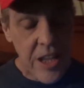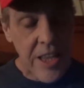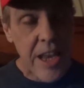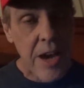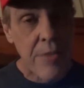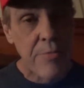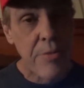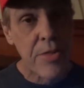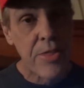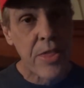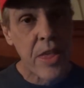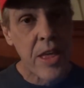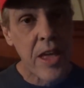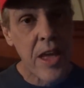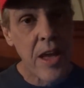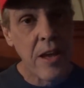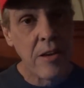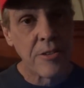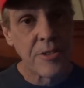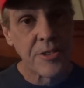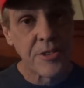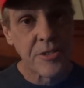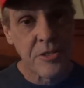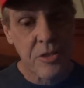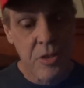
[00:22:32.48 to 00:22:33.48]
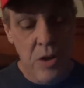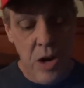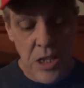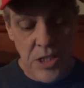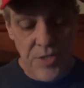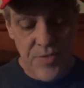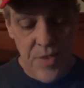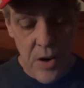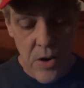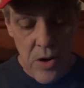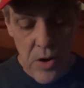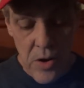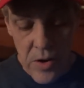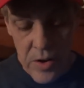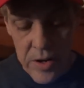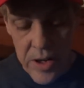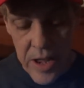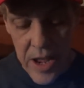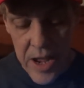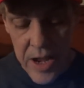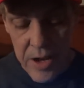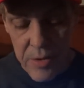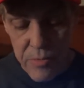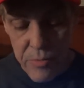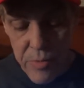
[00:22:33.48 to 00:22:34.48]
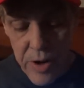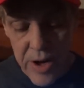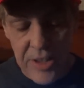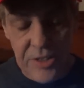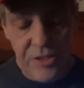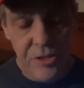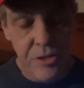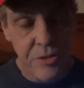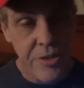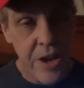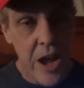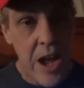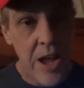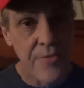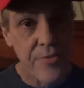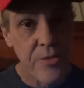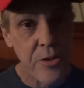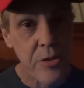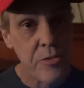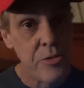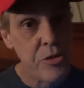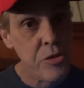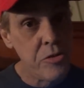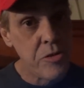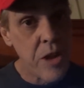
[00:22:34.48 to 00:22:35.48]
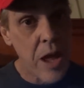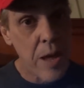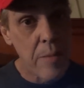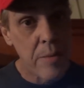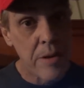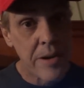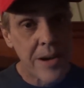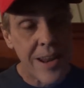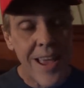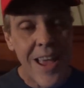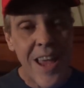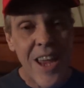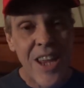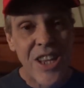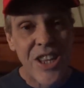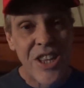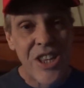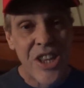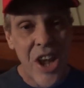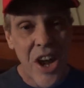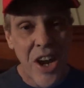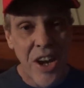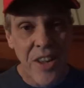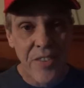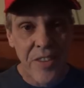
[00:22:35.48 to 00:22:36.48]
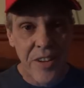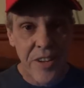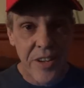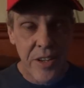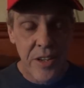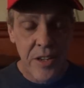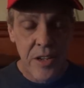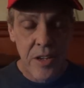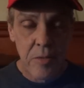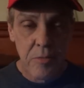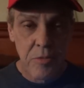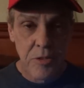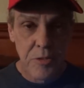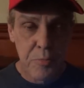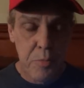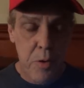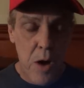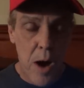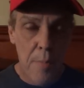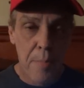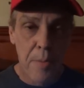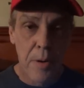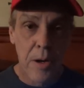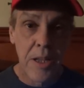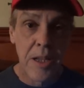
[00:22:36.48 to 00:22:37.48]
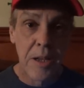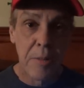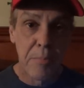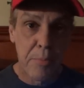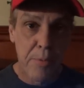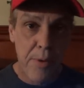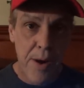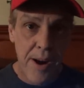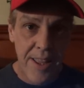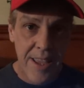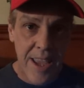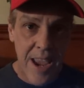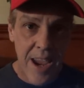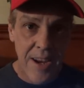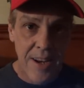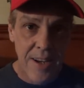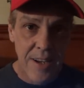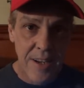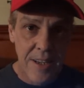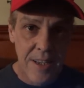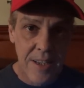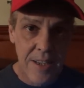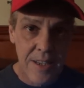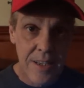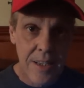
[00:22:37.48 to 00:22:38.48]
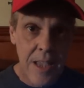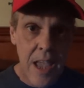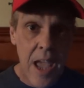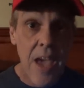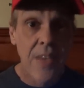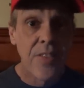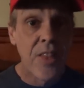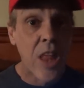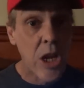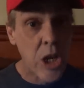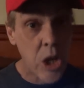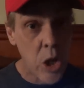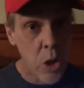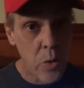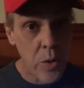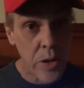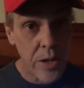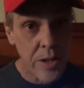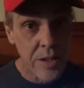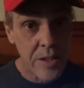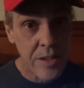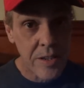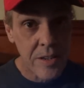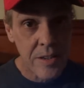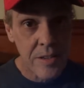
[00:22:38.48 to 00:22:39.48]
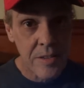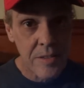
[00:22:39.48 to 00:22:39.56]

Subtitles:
like everything else, Crossfire Hurricane, Razor, Typhoon, you name it, none of it was properly predicated. And they knew it.